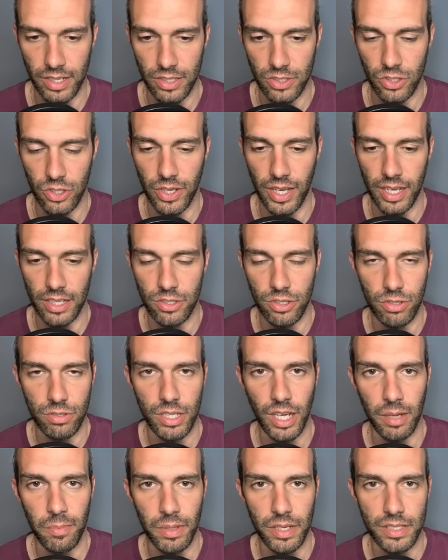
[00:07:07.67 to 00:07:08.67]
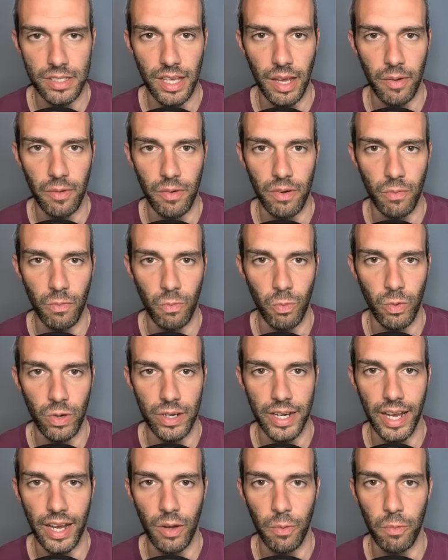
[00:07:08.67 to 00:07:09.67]
So you had two typings that were
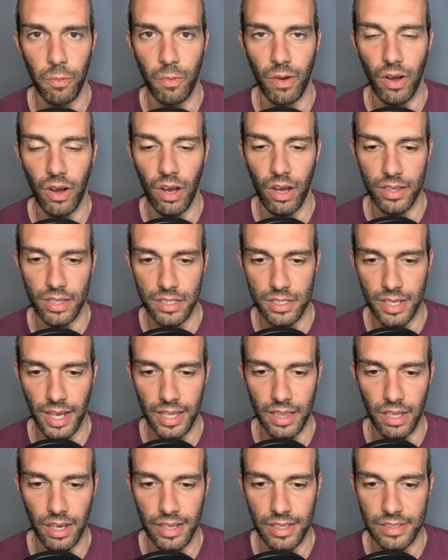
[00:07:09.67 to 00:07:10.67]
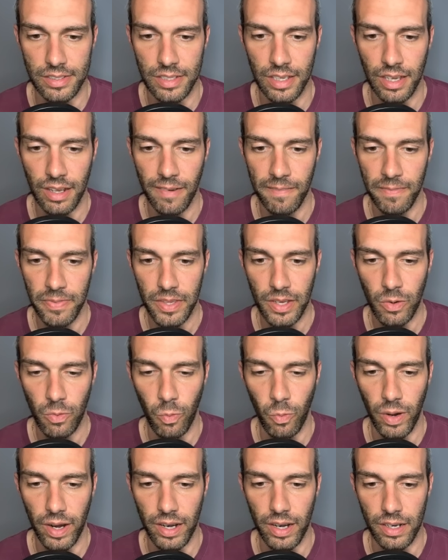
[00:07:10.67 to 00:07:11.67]
now on the sidelines
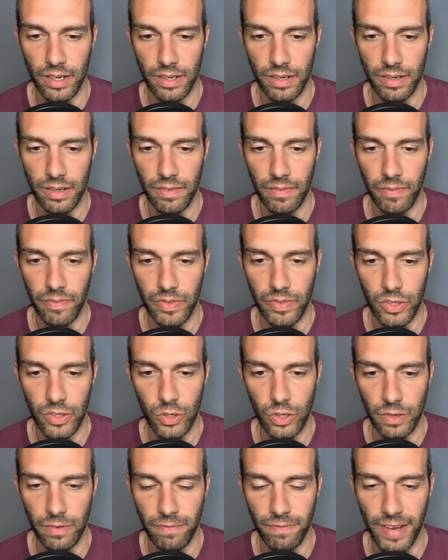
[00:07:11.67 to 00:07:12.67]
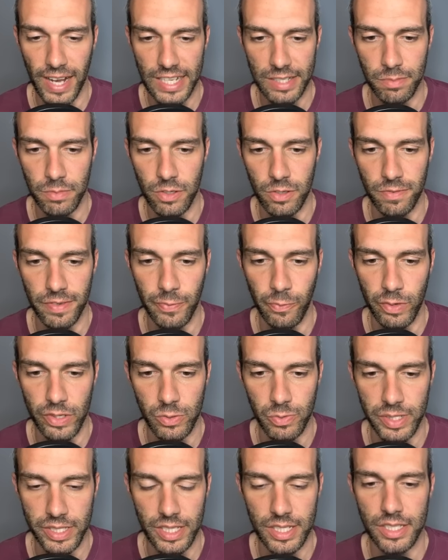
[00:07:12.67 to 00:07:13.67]
where your fast move was
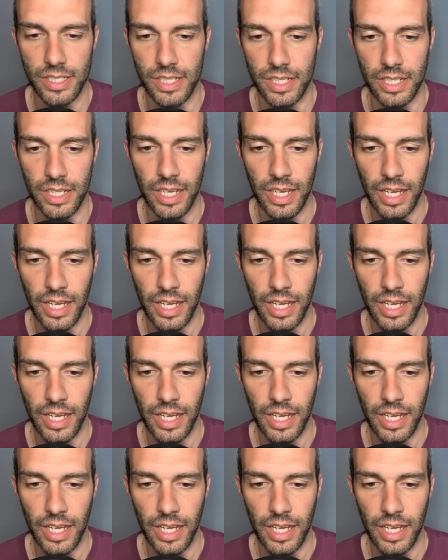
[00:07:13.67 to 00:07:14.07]
resisted,